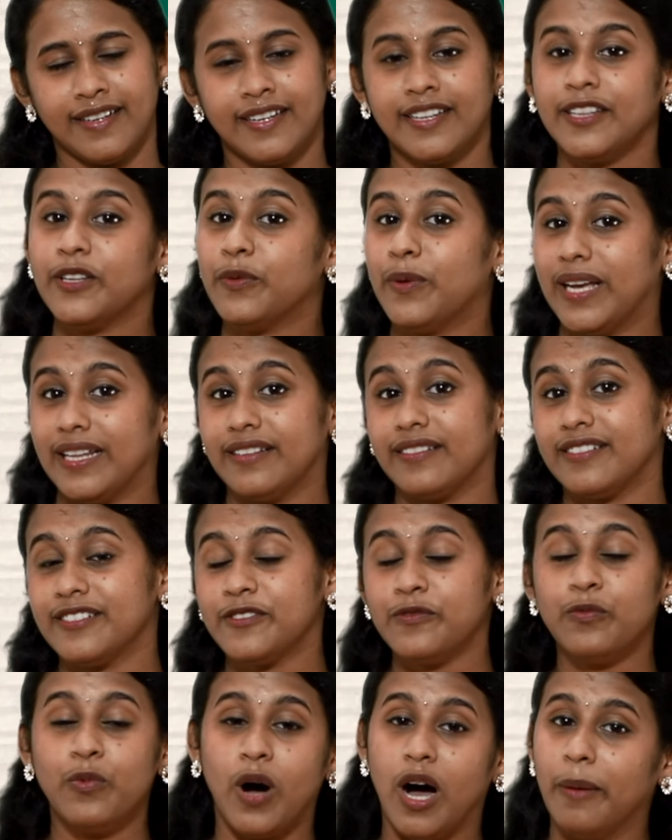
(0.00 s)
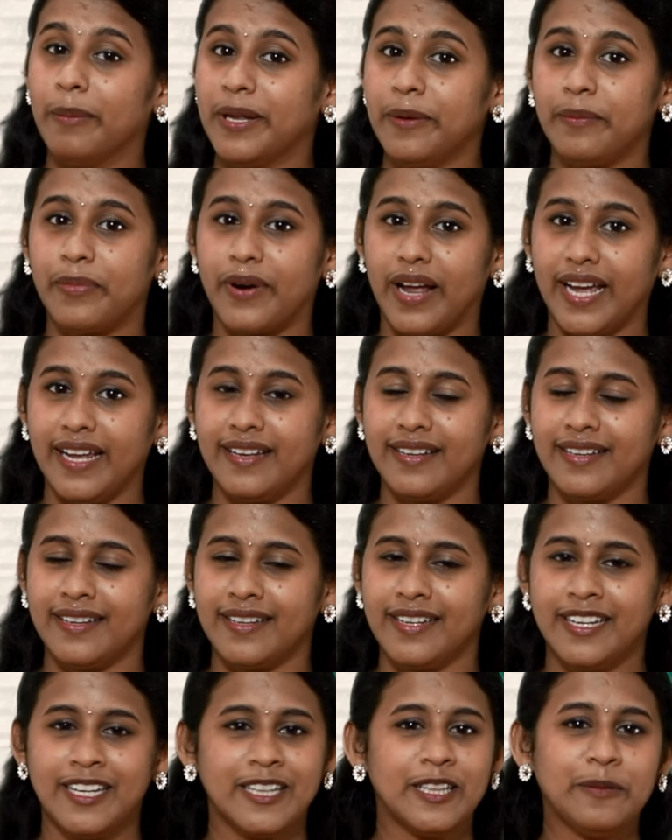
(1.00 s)
The weather is warm and bright,
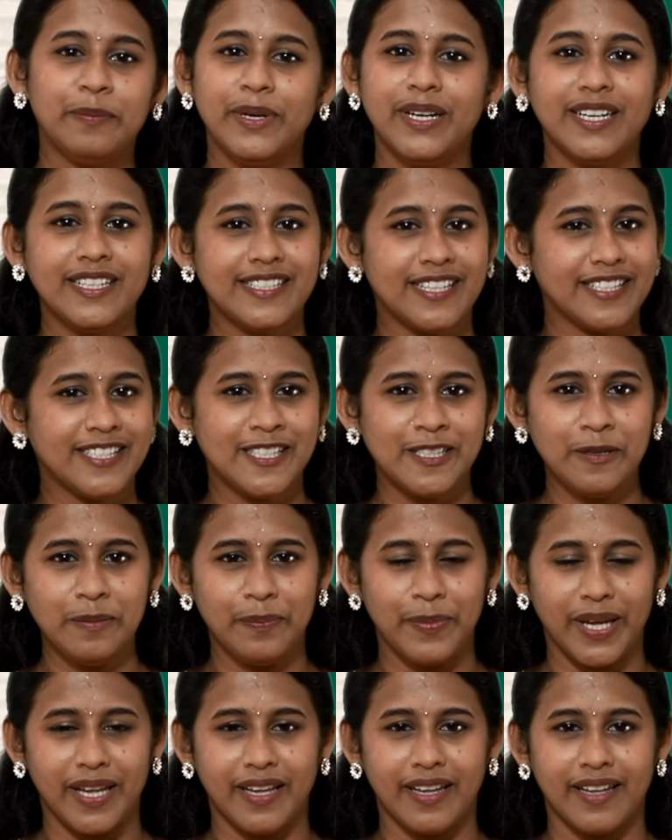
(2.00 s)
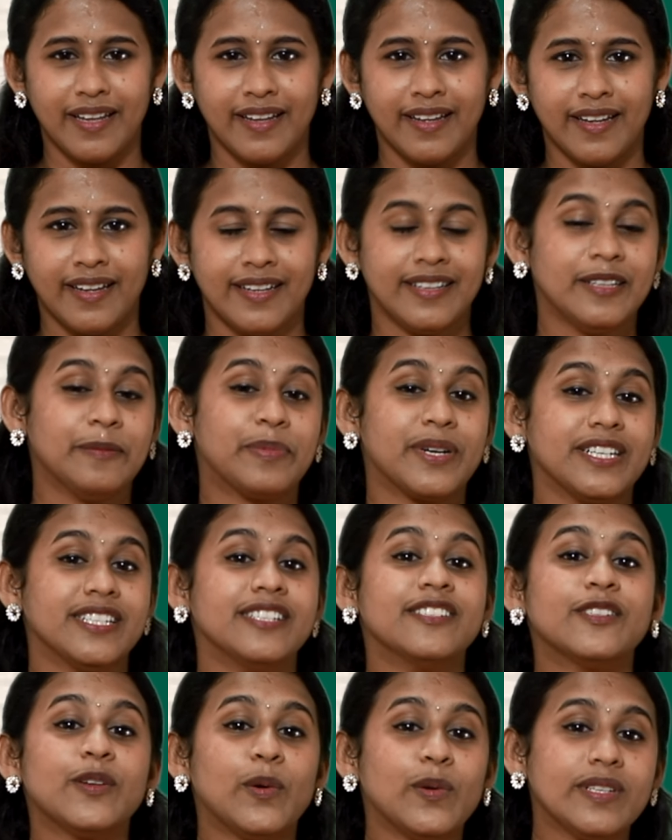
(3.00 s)
the birds are chirping, the
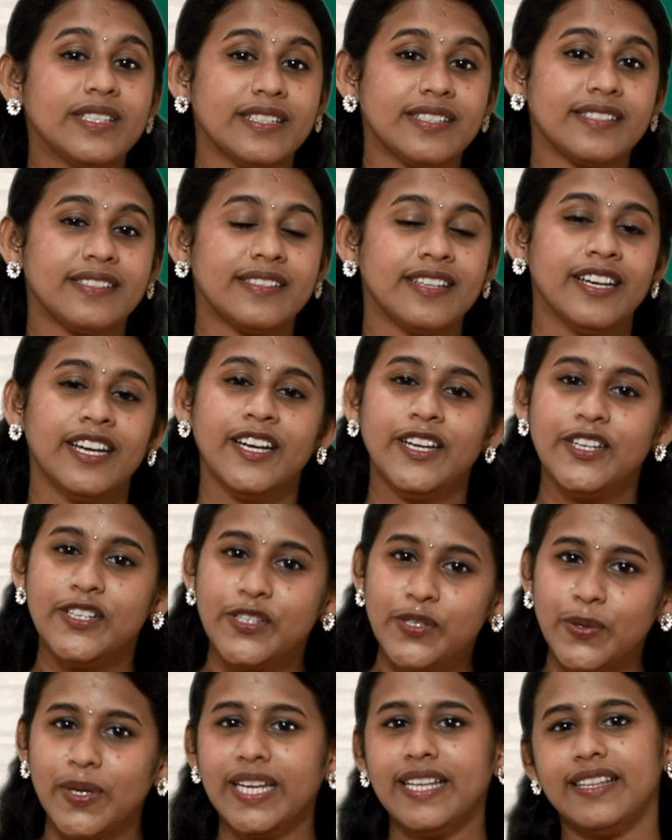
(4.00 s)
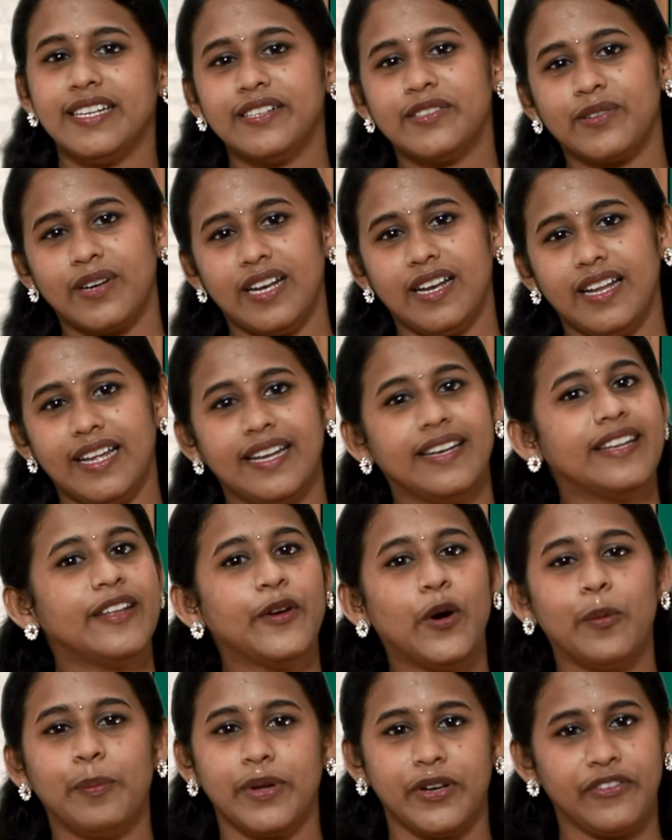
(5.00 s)
Prussian soldiers doing their drill in the
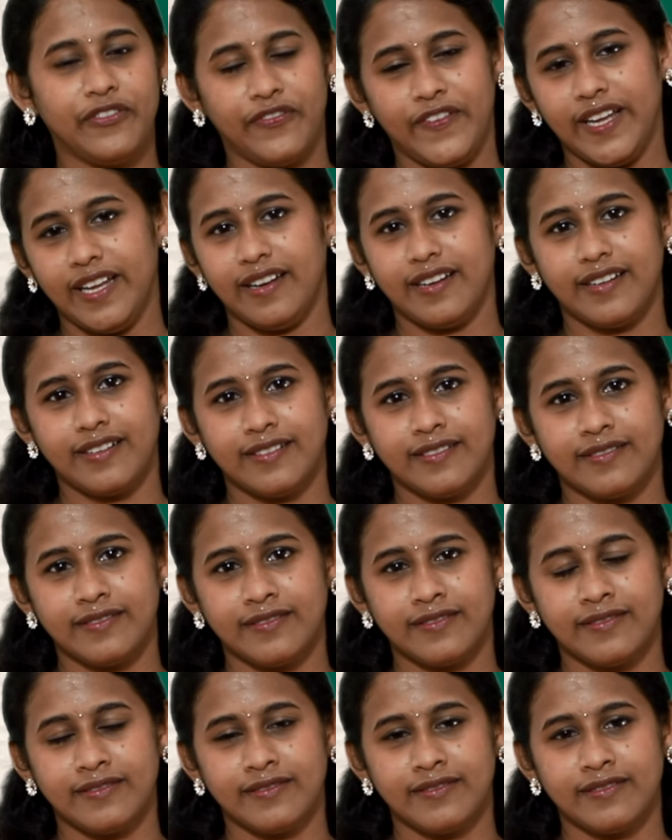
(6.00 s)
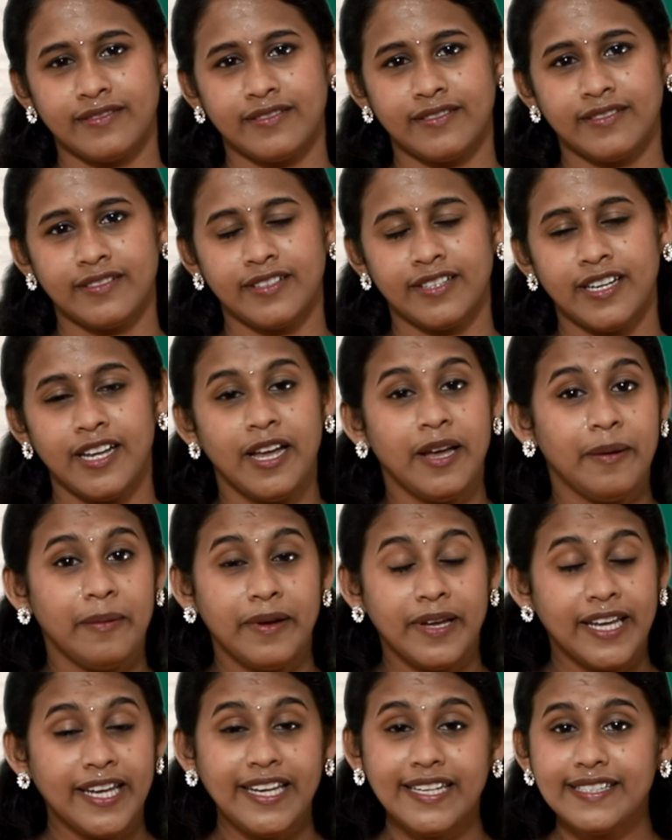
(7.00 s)
open field.
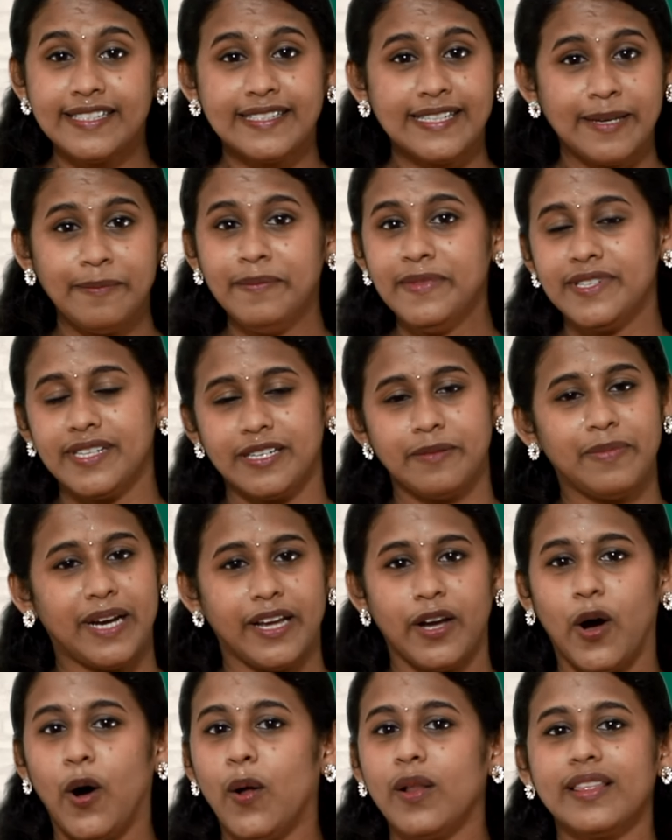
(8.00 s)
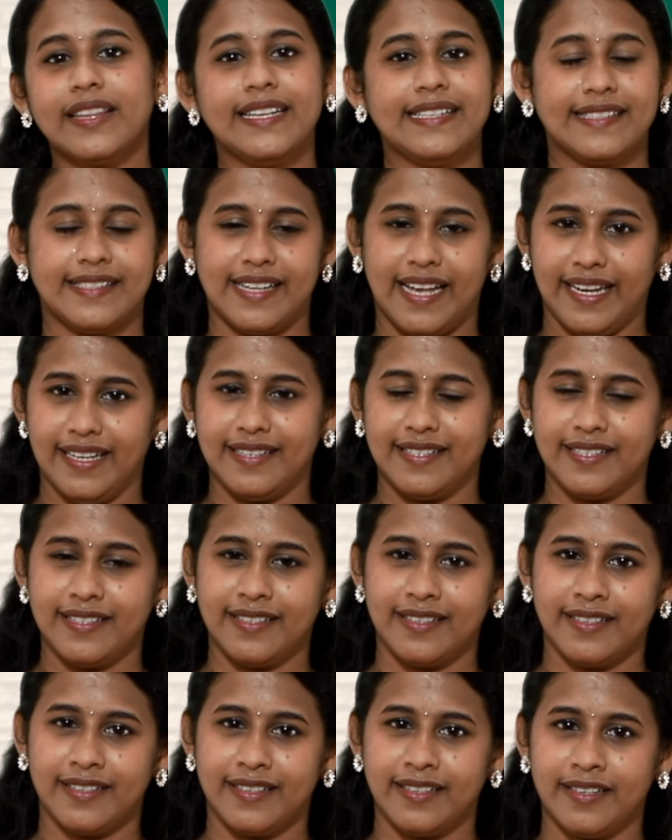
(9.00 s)
He is tempted by all these sights,
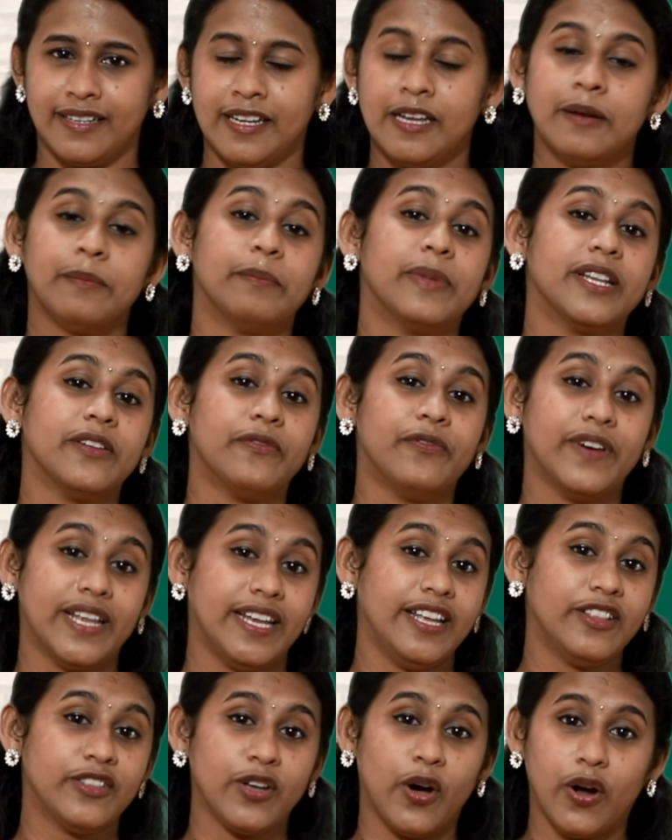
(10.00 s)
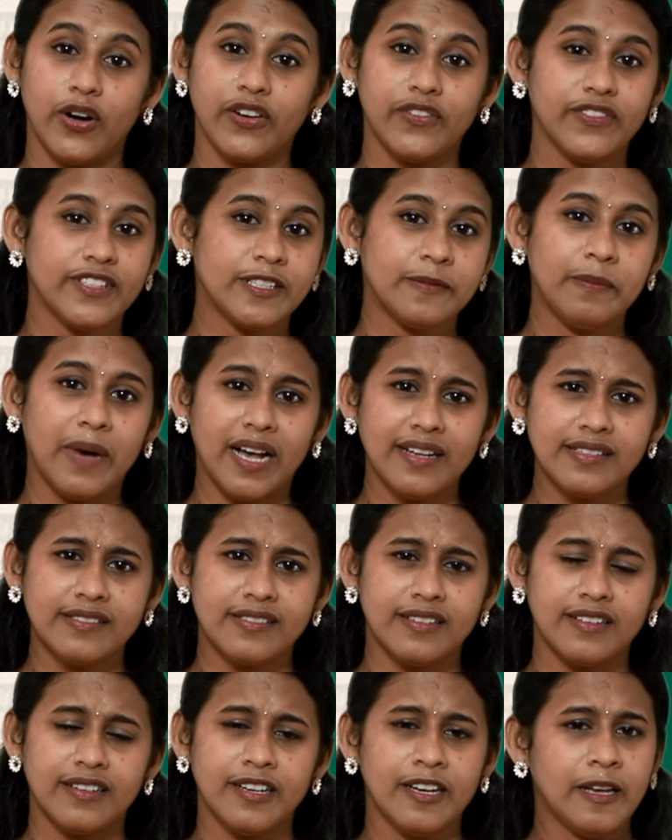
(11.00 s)
but the very thought of his
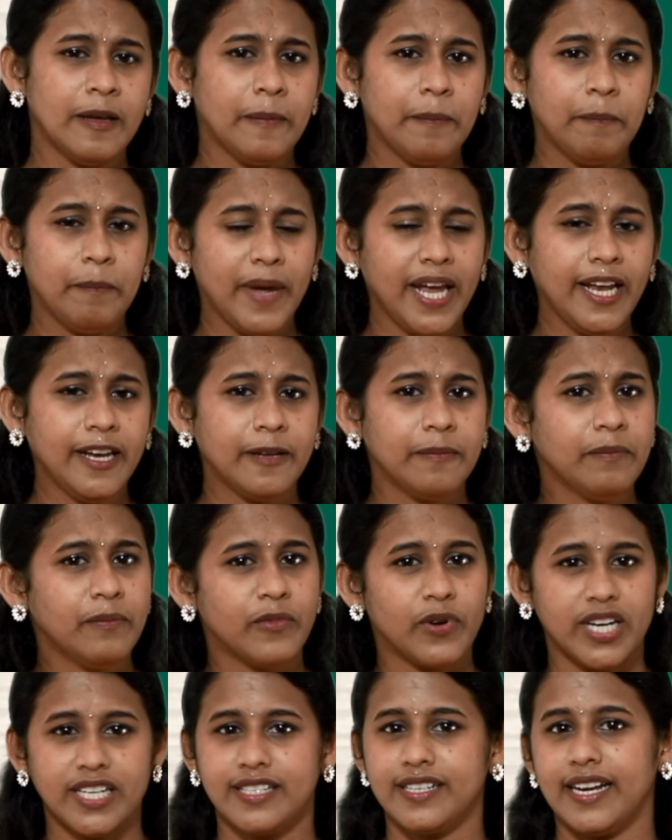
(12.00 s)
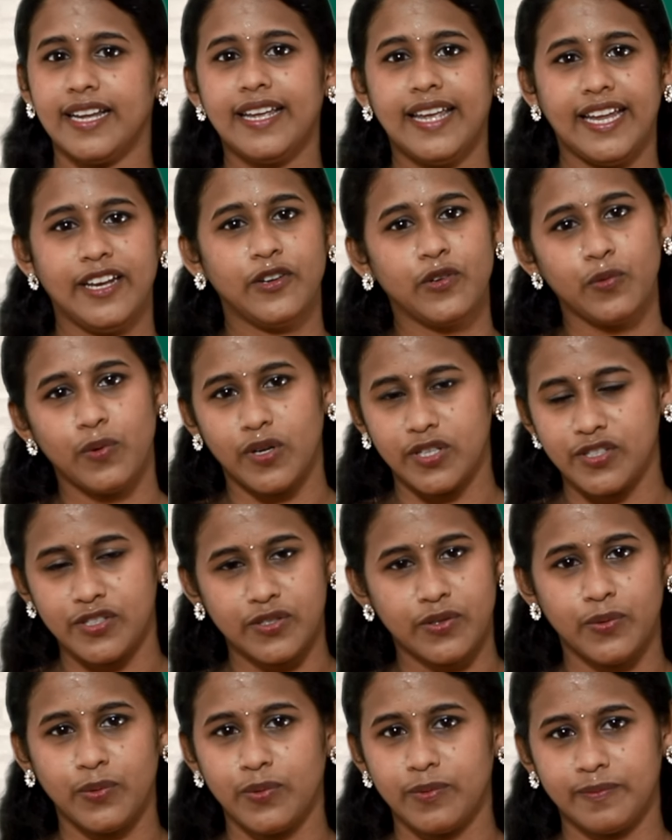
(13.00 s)
master made him rush again towards
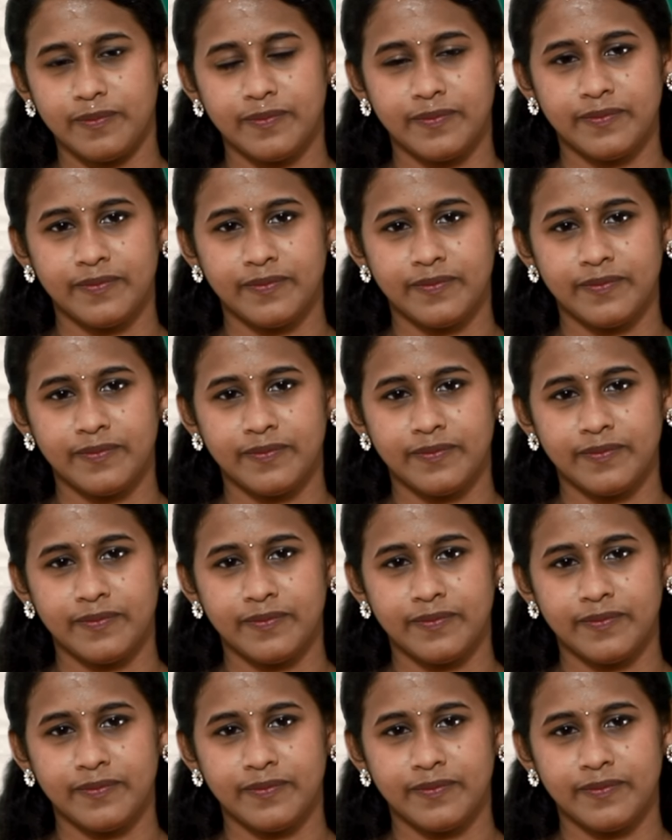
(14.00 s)
school.